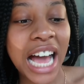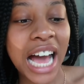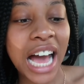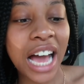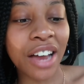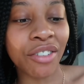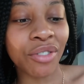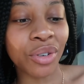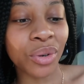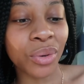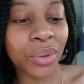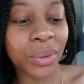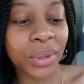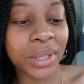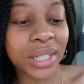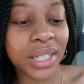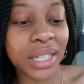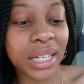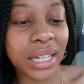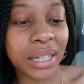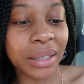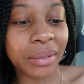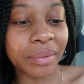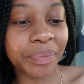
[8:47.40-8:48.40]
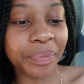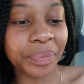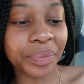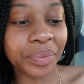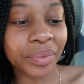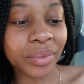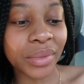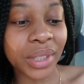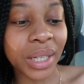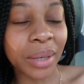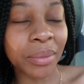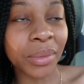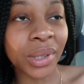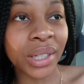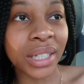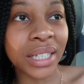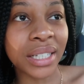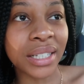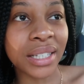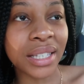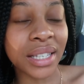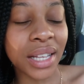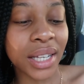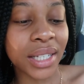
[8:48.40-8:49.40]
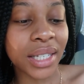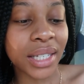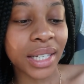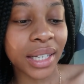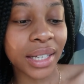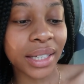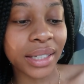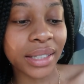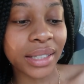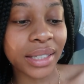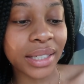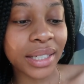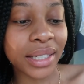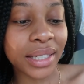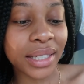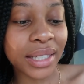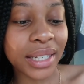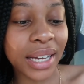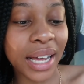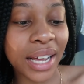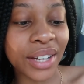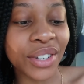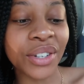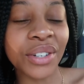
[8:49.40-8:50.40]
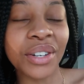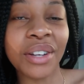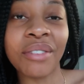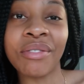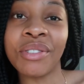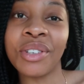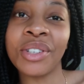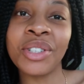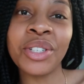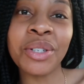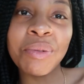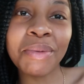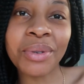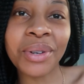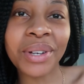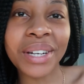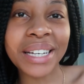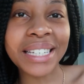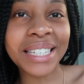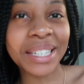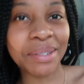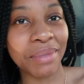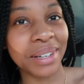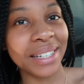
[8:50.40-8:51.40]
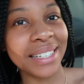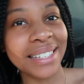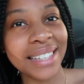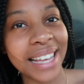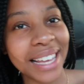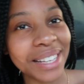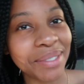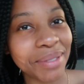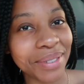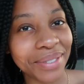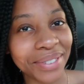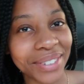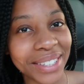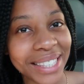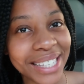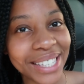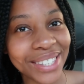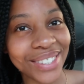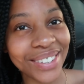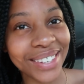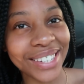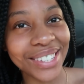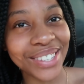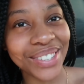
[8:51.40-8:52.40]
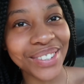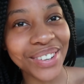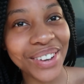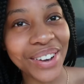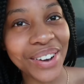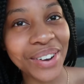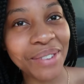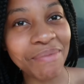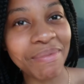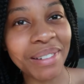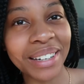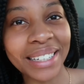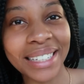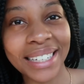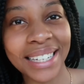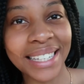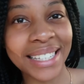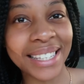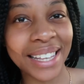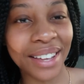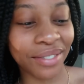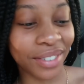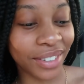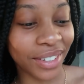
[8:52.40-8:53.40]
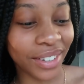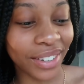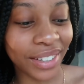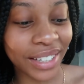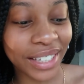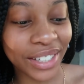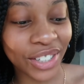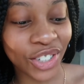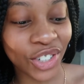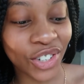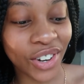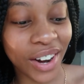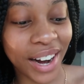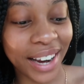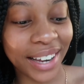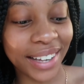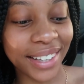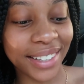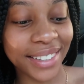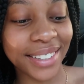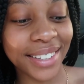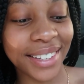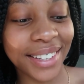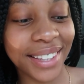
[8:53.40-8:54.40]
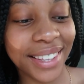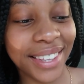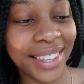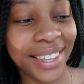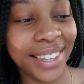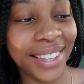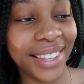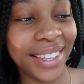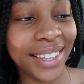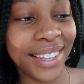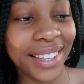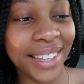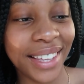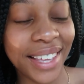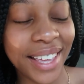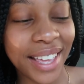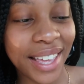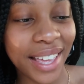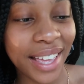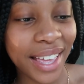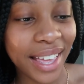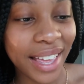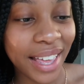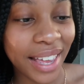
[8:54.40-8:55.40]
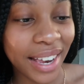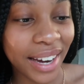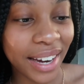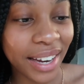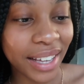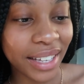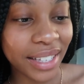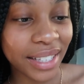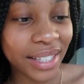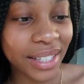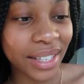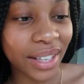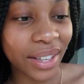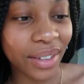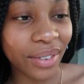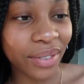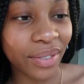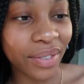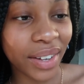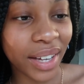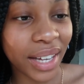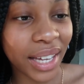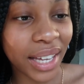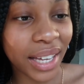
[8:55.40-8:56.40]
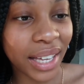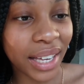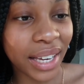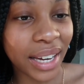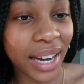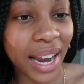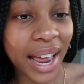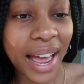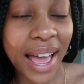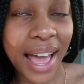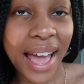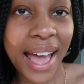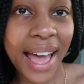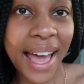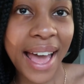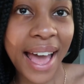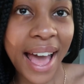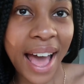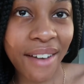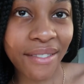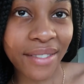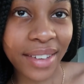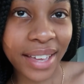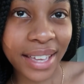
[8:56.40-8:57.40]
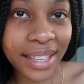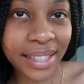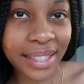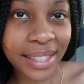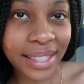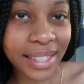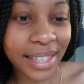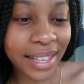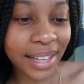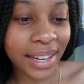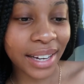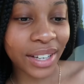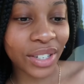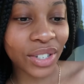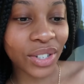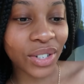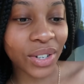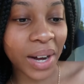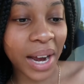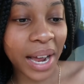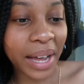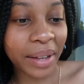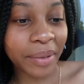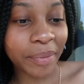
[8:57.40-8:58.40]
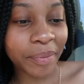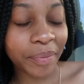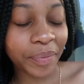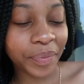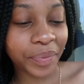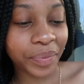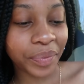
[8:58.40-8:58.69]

I recorded it. I'm gonna insert it. I don't know if YouTube's gonna demonetize me for this one as well, but let's have a go. Let's try it. Let's fucking have it. Let's try.